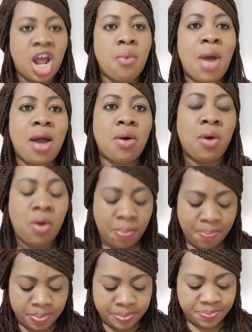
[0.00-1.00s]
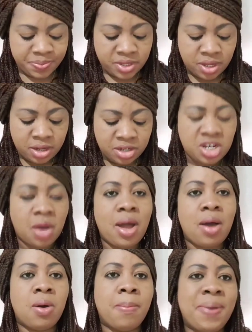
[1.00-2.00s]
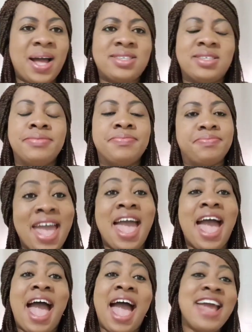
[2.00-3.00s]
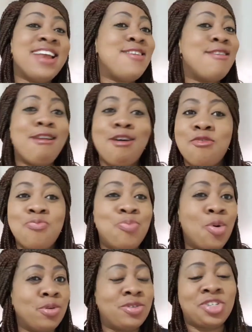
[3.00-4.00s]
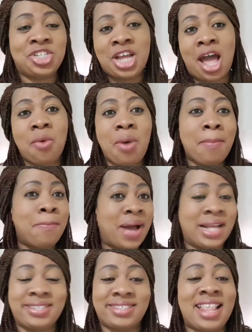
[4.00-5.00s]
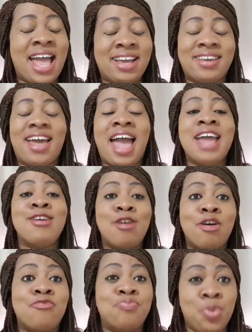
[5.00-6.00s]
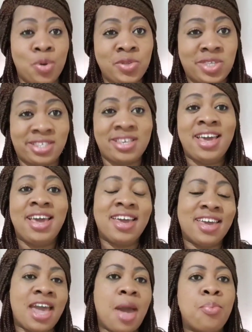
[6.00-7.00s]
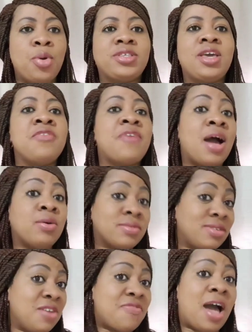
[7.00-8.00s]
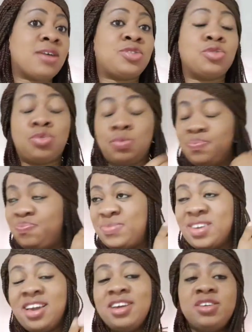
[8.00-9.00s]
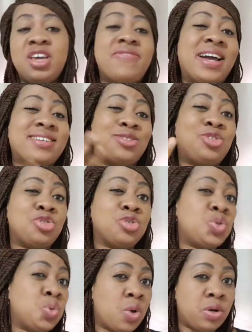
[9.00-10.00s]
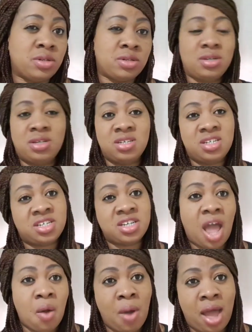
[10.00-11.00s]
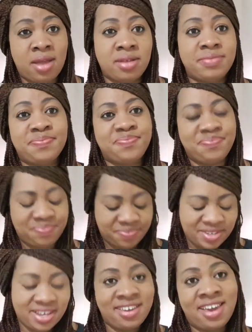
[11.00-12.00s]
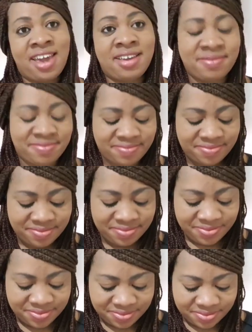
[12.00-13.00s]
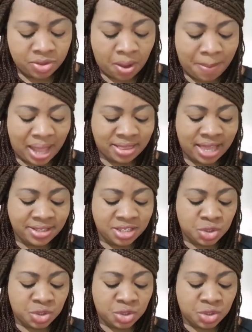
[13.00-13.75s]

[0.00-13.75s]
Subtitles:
shower or bath. I love both shower baths. Like I love both. Yeah, but if I should choose one, shower. Yeah. Number